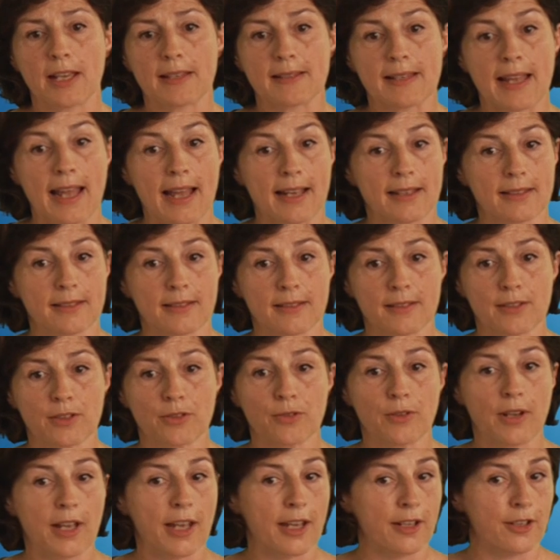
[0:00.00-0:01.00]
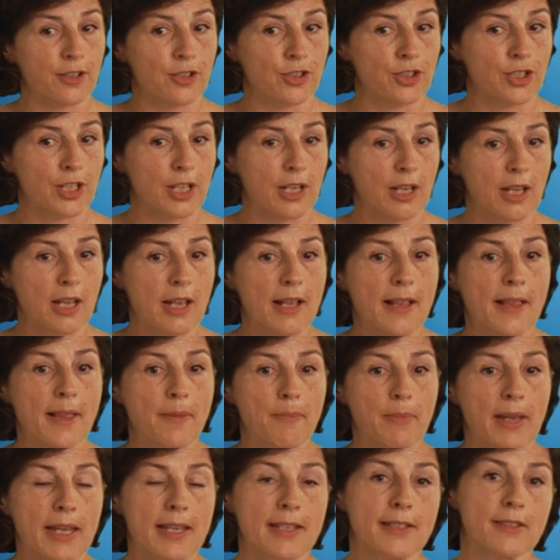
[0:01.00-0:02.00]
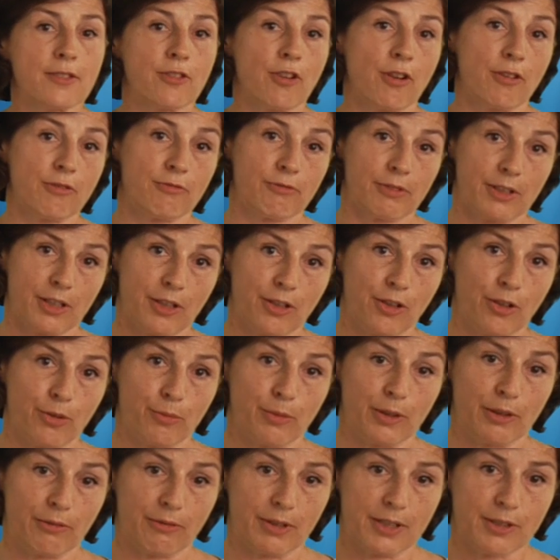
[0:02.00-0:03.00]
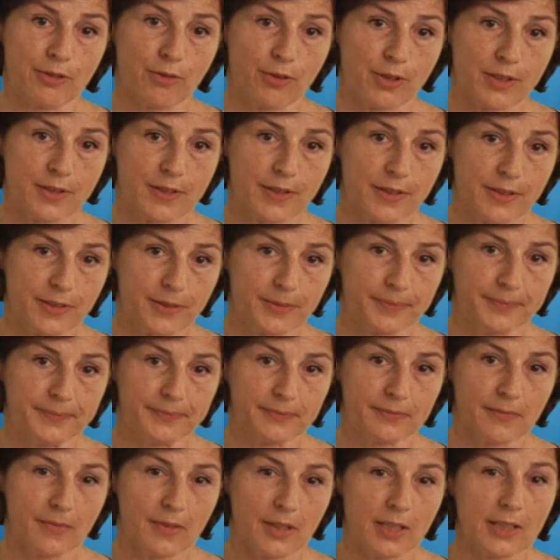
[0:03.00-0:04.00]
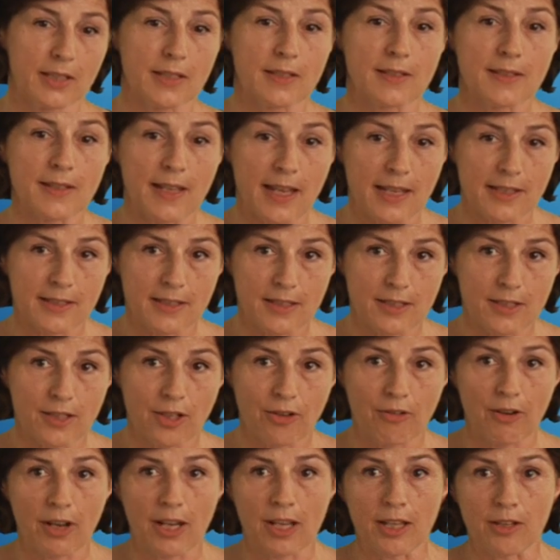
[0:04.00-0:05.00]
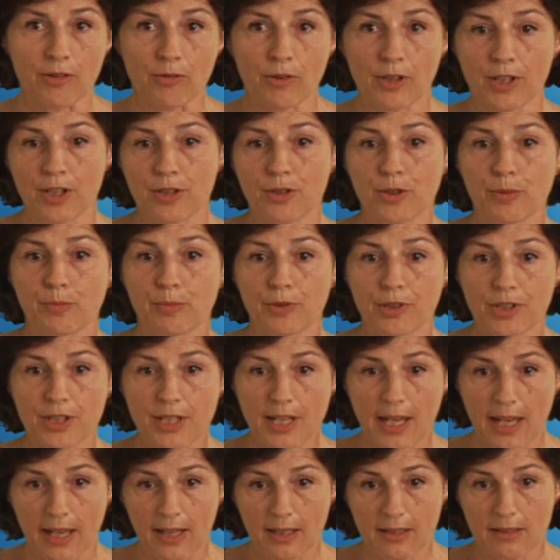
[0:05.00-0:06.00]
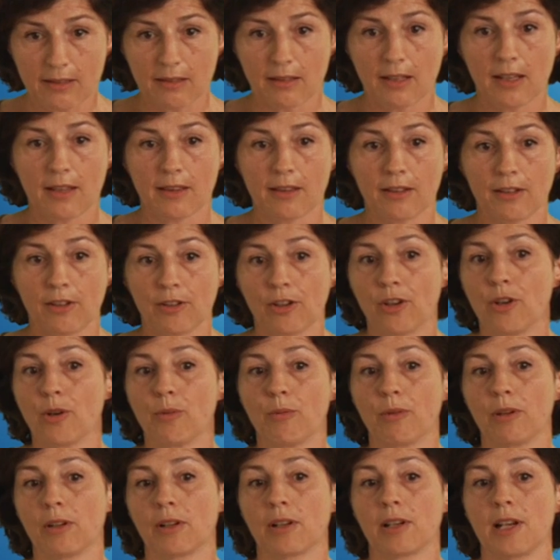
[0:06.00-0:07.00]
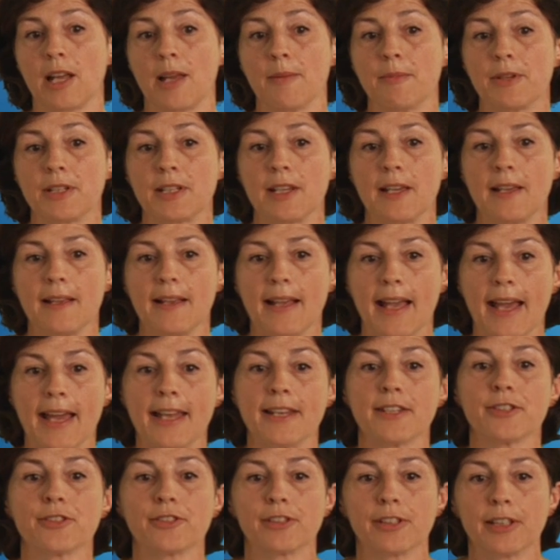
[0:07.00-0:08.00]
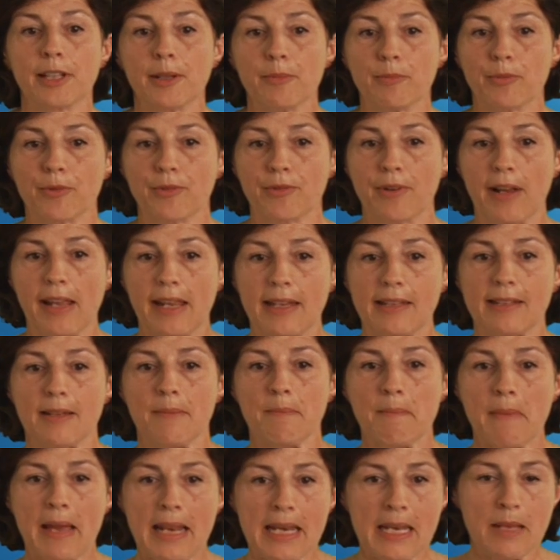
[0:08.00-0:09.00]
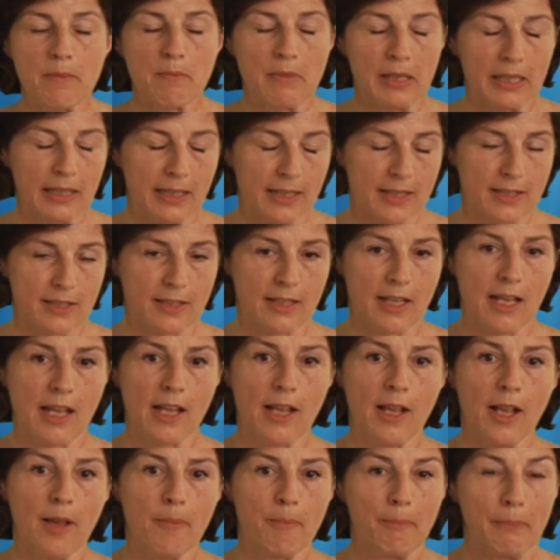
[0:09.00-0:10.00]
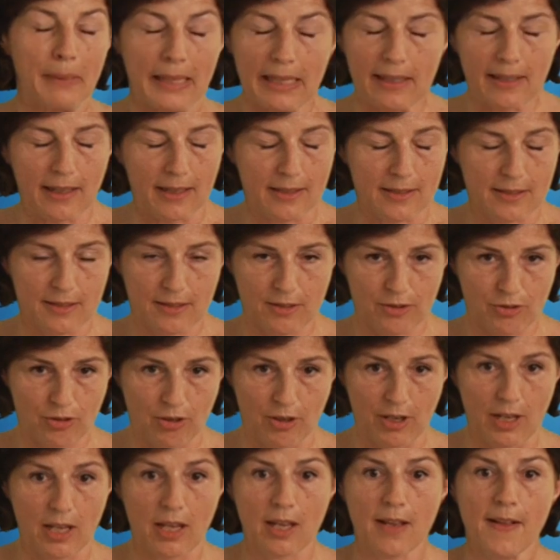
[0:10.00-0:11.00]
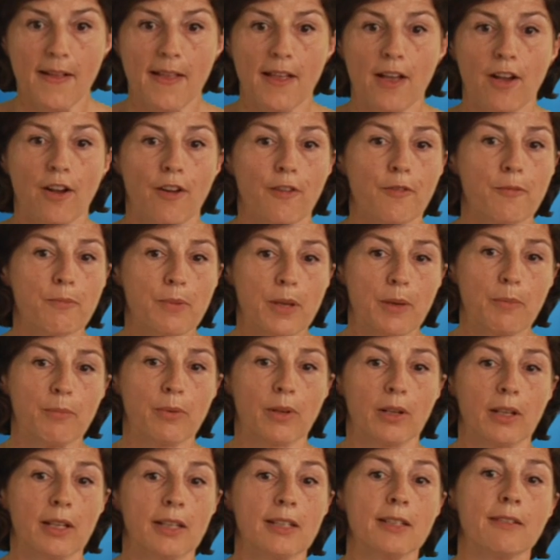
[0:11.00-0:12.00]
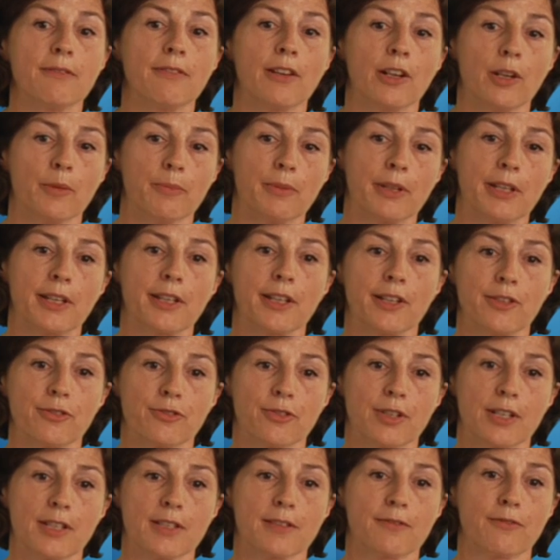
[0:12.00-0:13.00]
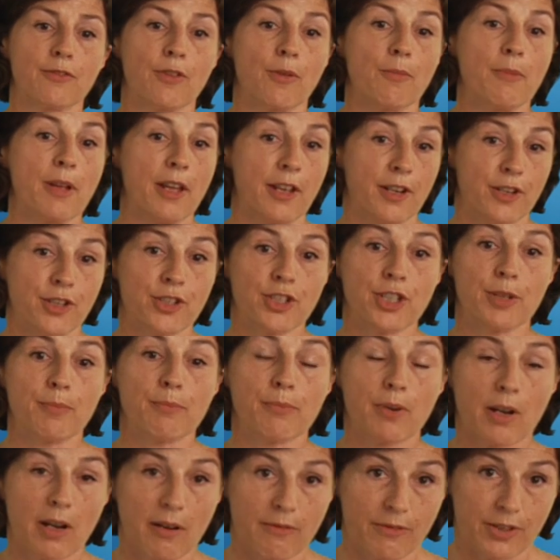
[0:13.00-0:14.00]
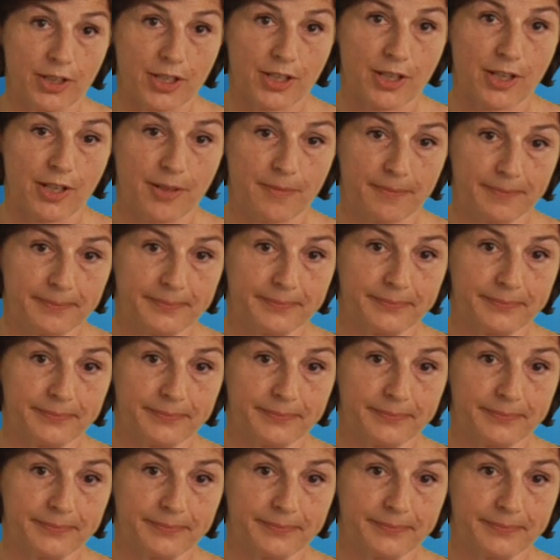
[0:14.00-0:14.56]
has access to energy based on renewable resources. This is necessary in order to protect the global climate and to liberate many billions of people in developing countries from energy poverty.